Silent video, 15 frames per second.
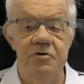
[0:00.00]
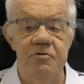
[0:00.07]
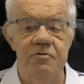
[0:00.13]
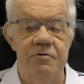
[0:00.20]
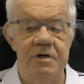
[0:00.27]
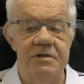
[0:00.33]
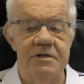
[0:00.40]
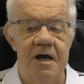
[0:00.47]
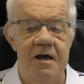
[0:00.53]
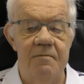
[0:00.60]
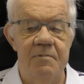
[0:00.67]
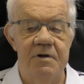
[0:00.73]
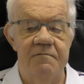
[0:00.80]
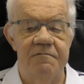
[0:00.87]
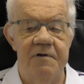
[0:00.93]
use the
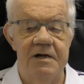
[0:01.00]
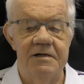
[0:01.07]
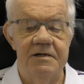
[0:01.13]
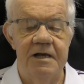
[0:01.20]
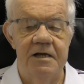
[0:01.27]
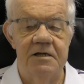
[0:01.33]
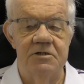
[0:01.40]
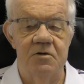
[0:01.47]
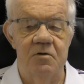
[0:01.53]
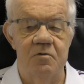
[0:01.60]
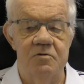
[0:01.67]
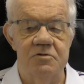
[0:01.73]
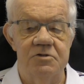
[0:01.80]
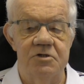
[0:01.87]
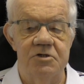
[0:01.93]
new retirement
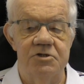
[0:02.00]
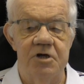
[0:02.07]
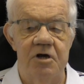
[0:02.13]
fund tax